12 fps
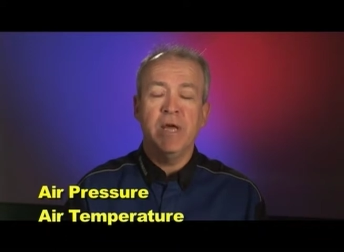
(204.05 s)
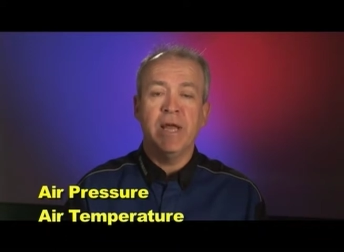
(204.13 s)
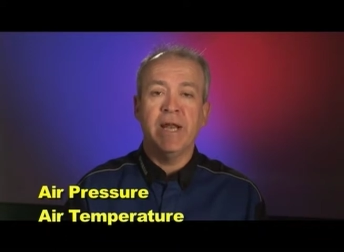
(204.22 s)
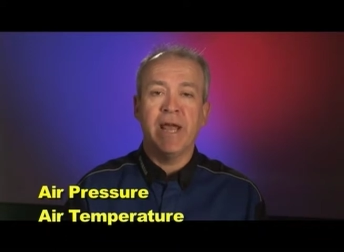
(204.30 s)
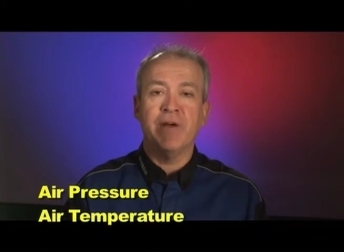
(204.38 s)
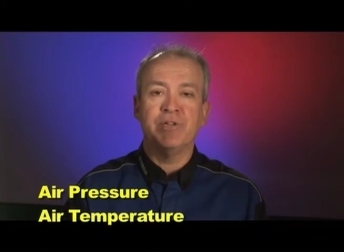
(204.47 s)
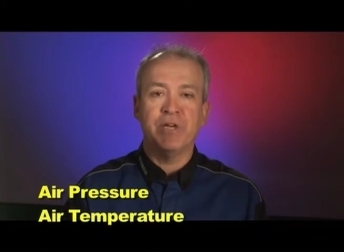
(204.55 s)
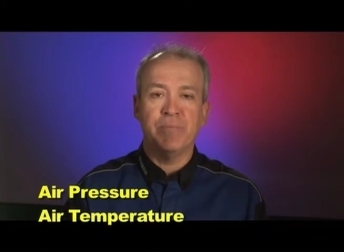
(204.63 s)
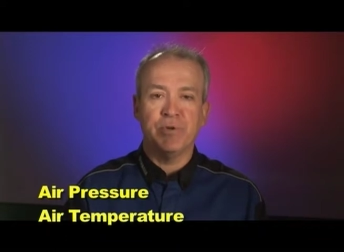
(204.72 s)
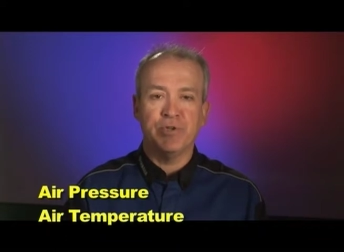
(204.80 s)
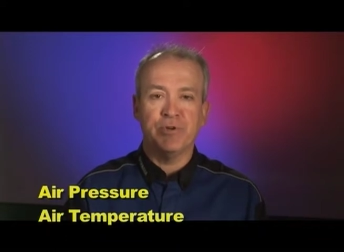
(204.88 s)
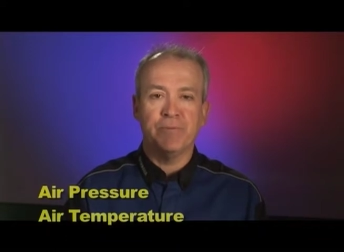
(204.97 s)
and air
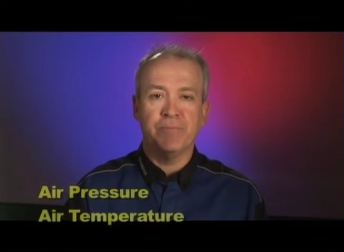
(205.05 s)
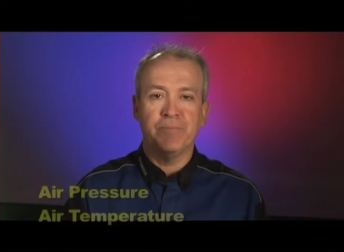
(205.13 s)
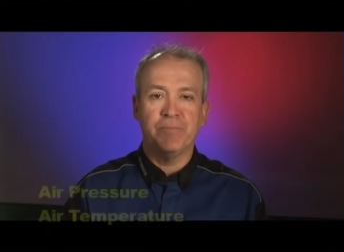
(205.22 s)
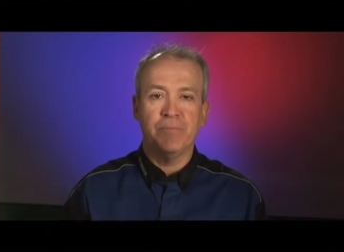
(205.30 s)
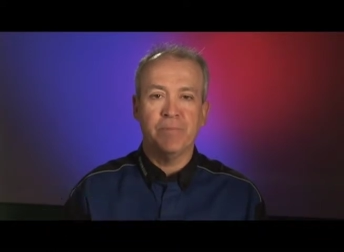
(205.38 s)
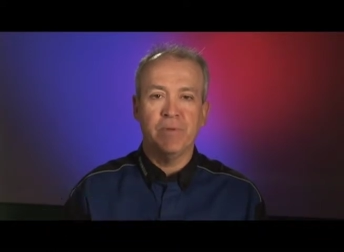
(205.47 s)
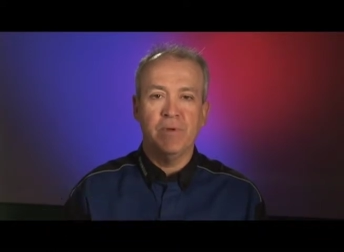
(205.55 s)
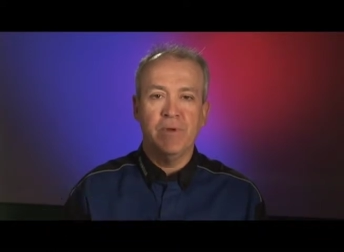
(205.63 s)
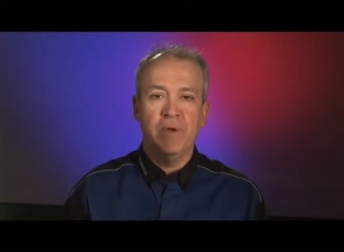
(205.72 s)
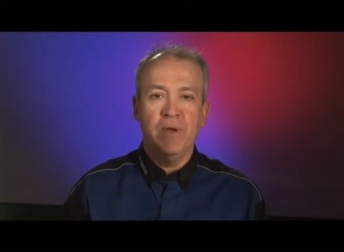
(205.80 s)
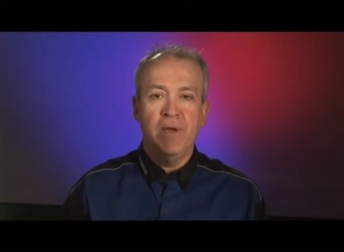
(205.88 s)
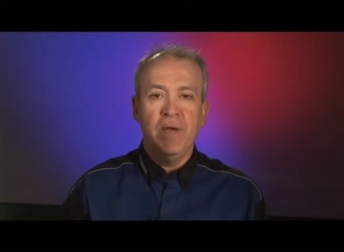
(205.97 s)
temperature.
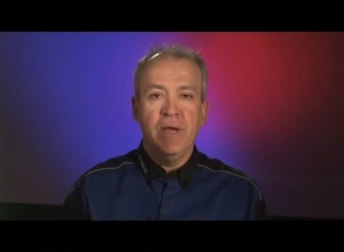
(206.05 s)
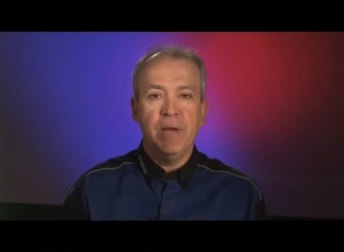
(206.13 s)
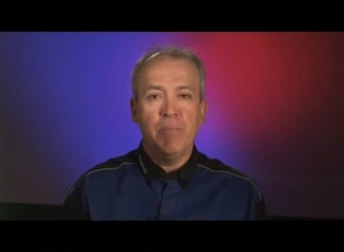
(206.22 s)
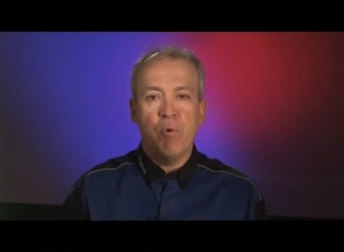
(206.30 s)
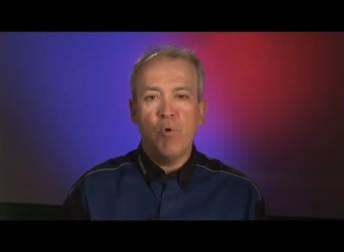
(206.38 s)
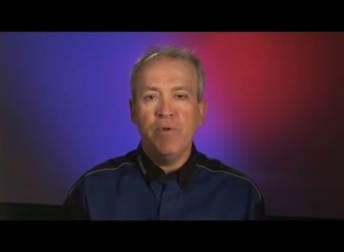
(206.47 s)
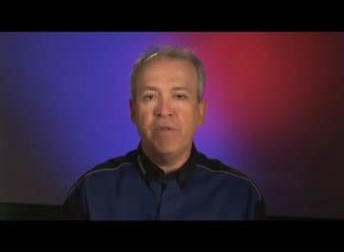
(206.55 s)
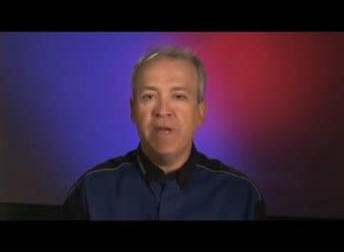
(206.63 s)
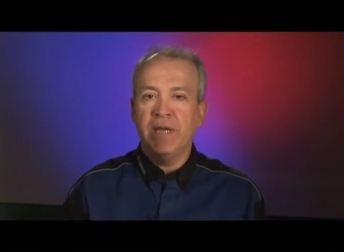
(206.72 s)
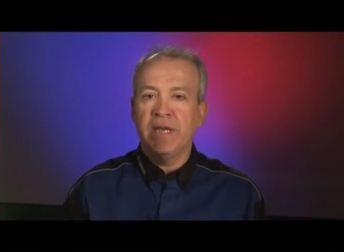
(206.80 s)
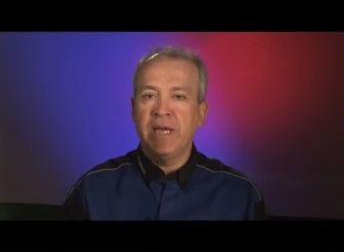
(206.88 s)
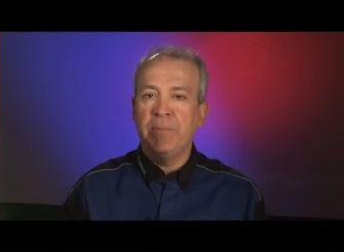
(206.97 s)
An important
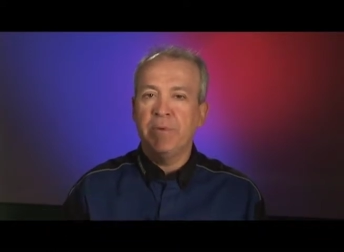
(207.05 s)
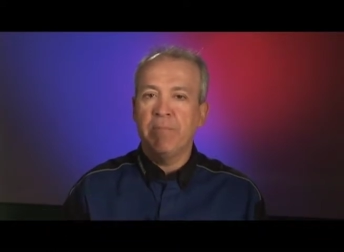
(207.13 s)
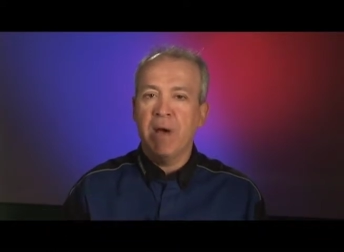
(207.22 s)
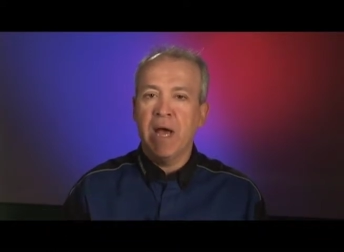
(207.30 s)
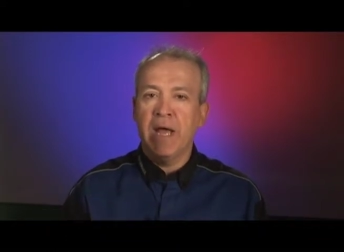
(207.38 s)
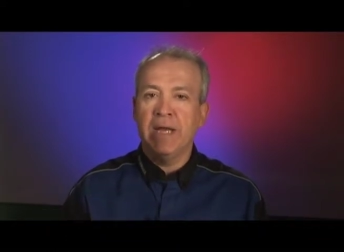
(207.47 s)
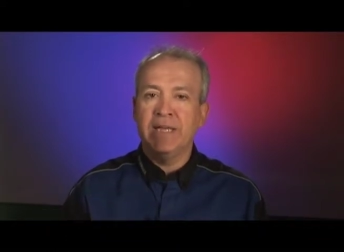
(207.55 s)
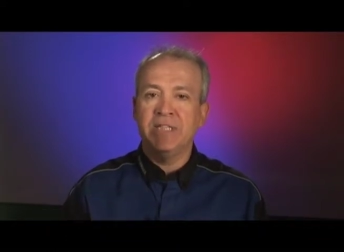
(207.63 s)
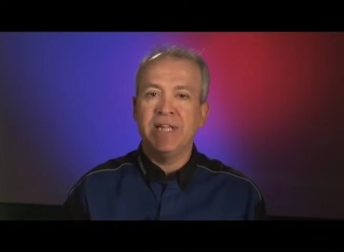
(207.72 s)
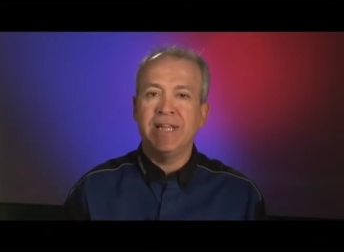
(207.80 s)
thing to keep in mind is